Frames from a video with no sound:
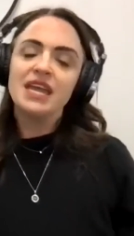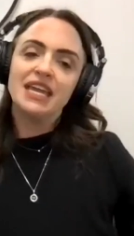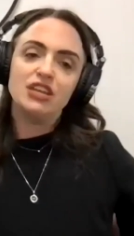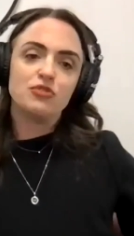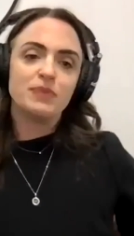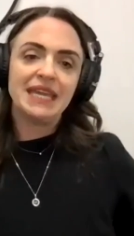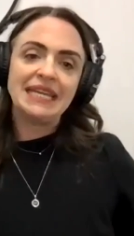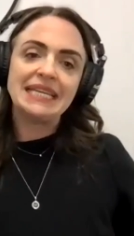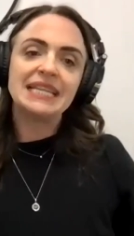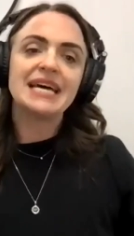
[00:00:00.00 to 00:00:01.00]
in your
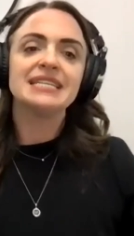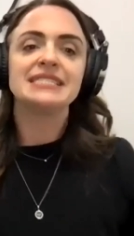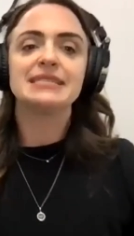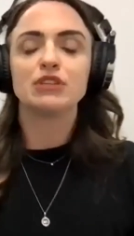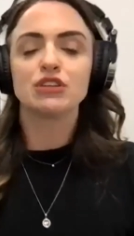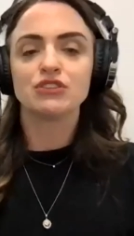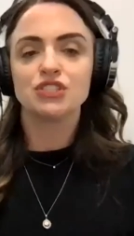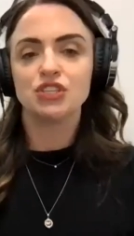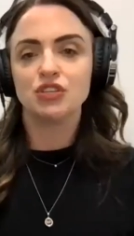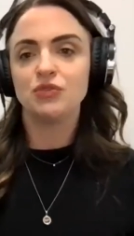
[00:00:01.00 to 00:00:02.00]
bikini line, similar
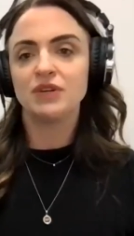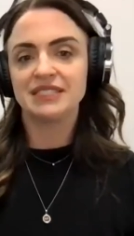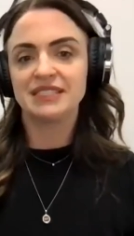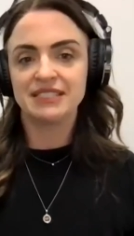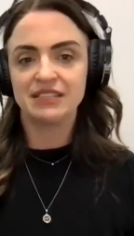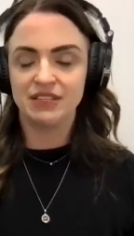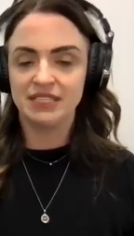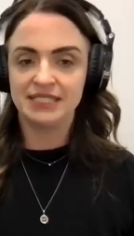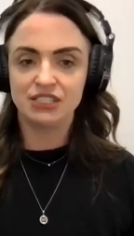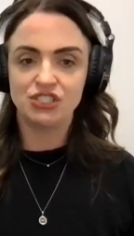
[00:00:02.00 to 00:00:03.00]
to a
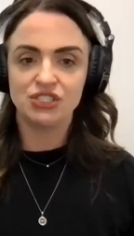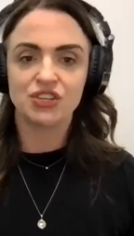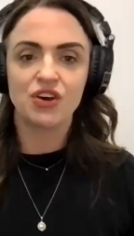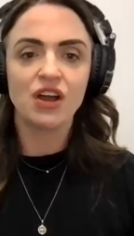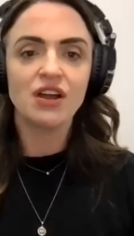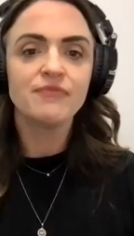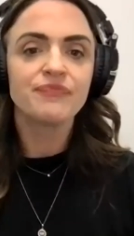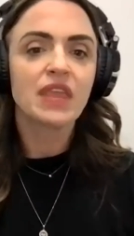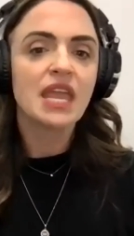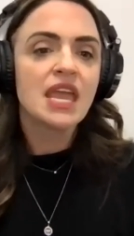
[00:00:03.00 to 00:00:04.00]
cesarean section scar.
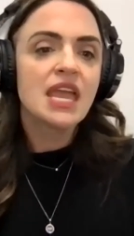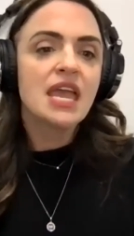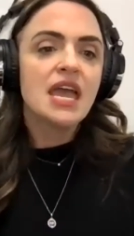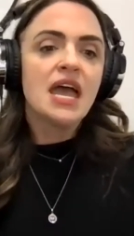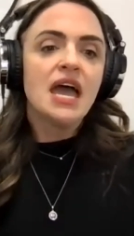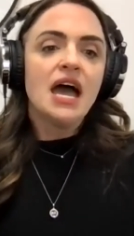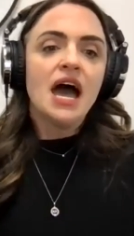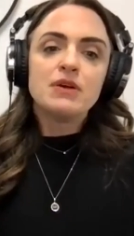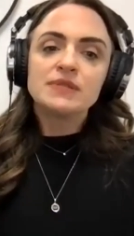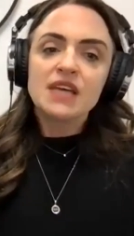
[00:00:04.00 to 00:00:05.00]

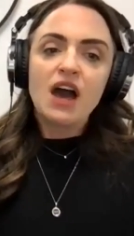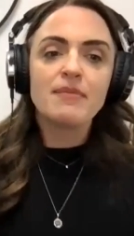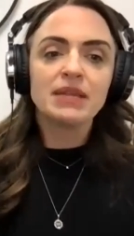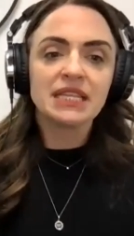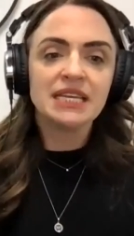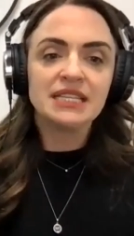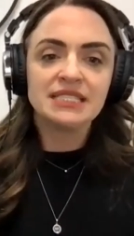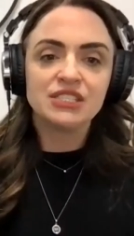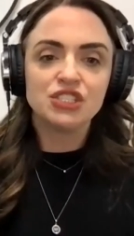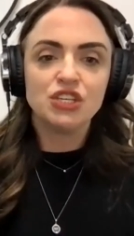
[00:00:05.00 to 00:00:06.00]
Most commonly, this
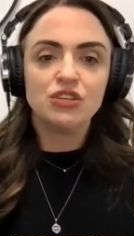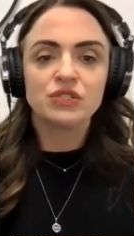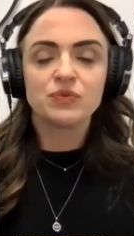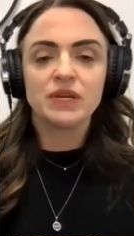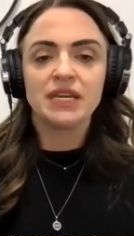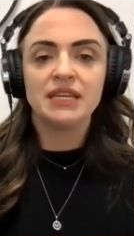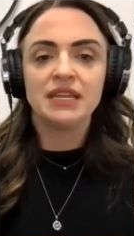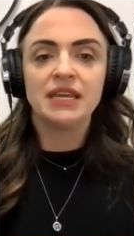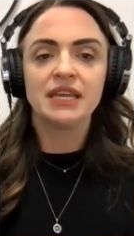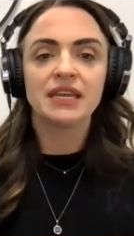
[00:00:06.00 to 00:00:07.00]
is used
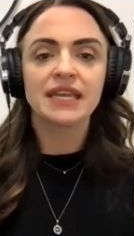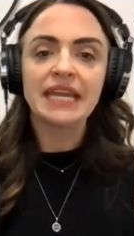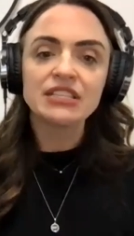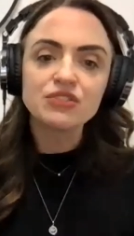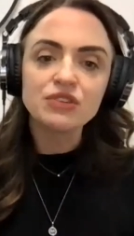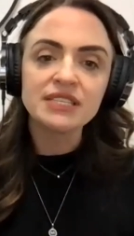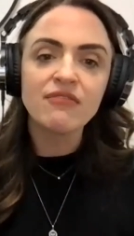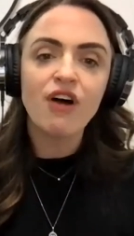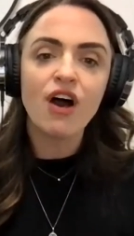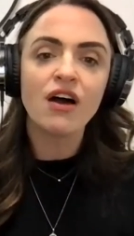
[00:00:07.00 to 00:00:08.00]
when cancer is
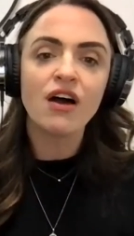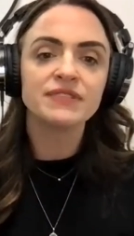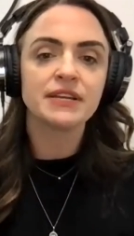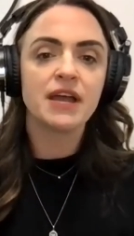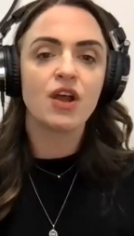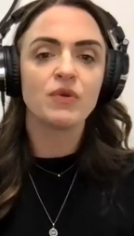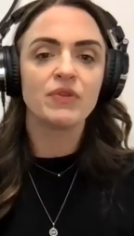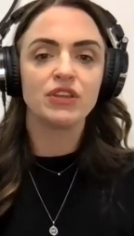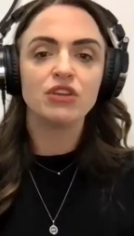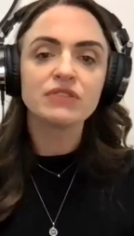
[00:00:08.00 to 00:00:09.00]
involved or
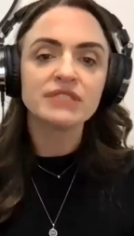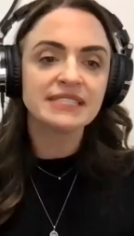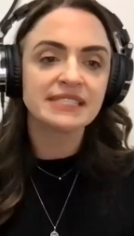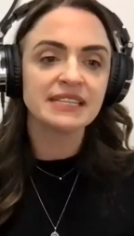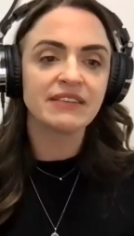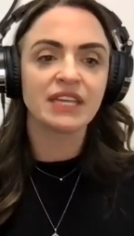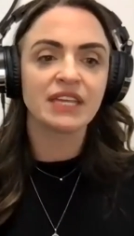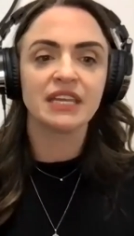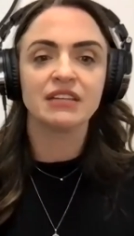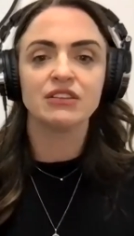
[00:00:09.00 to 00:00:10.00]
when the uterus is
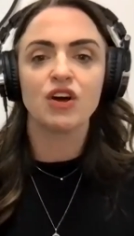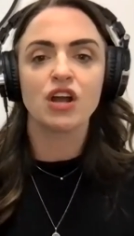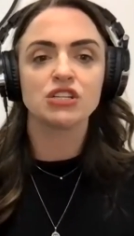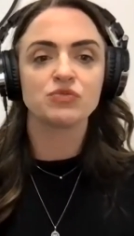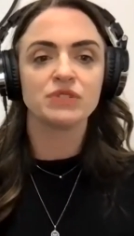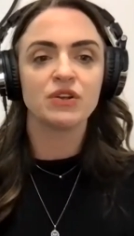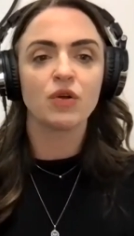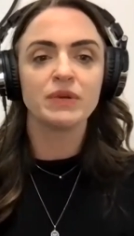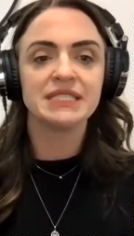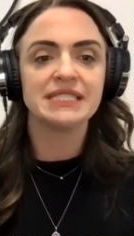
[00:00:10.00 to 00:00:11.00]
significantly enlarged
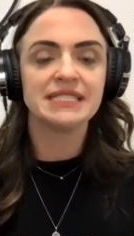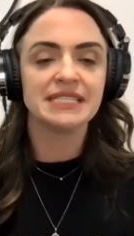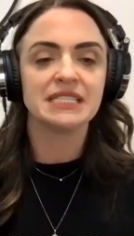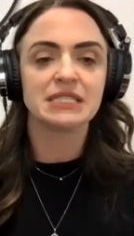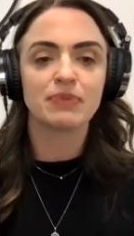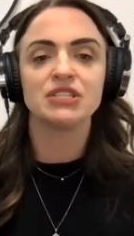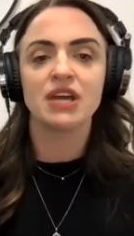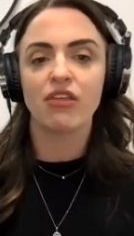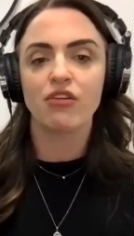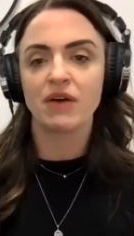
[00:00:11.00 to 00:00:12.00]
or when disease is spread
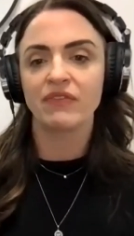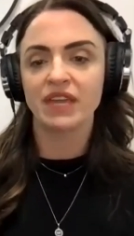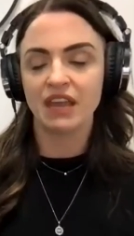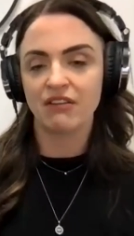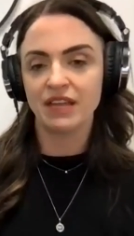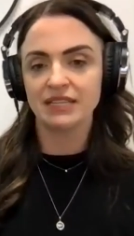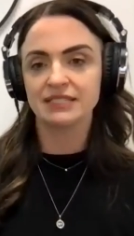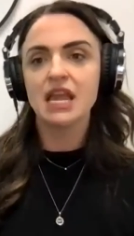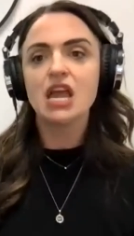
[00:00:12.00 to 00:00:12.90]
to other pelvic areas.